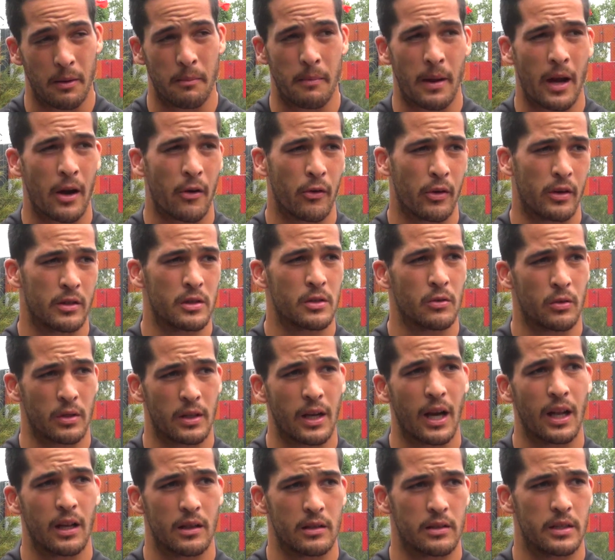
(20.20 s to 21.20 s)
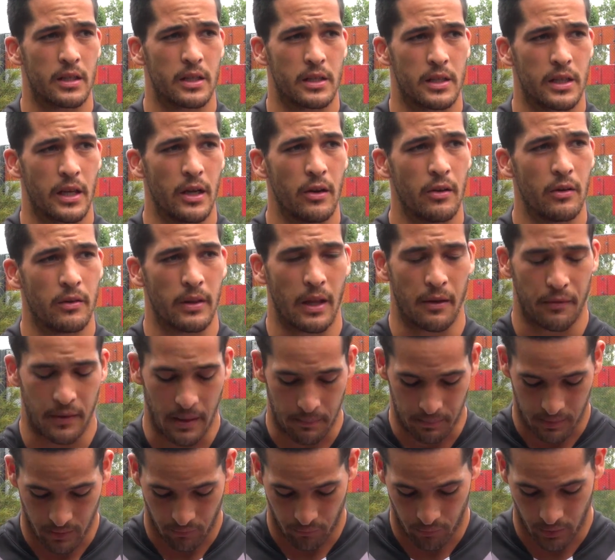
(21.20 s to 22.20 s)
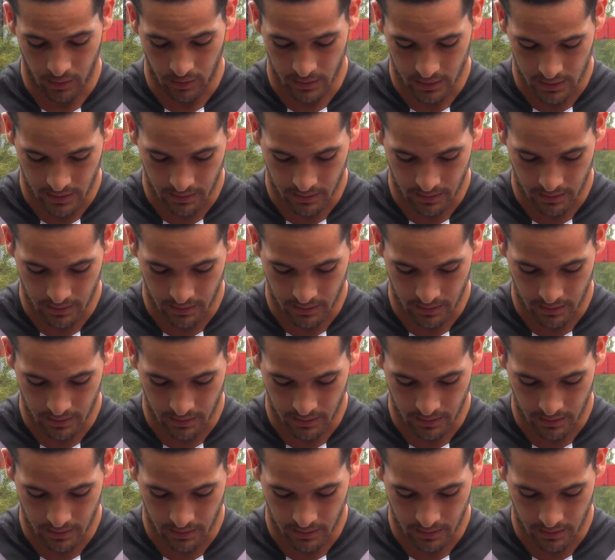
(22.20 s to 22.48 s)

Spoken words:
the Maori sort of colours this year, and they've kept it really